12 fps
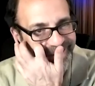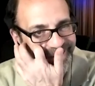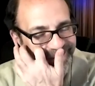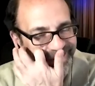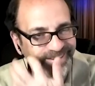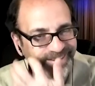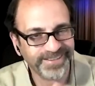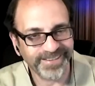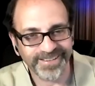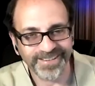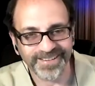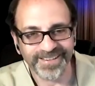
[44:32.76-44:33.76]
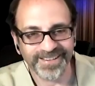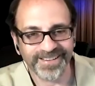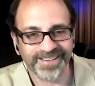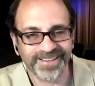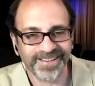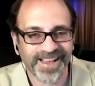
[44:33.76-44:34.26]
20 minute set.
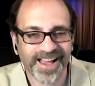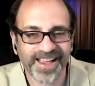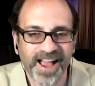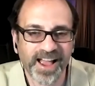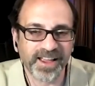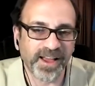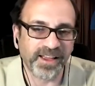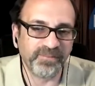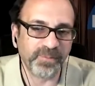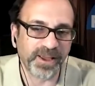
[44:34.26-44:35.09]
I, I, I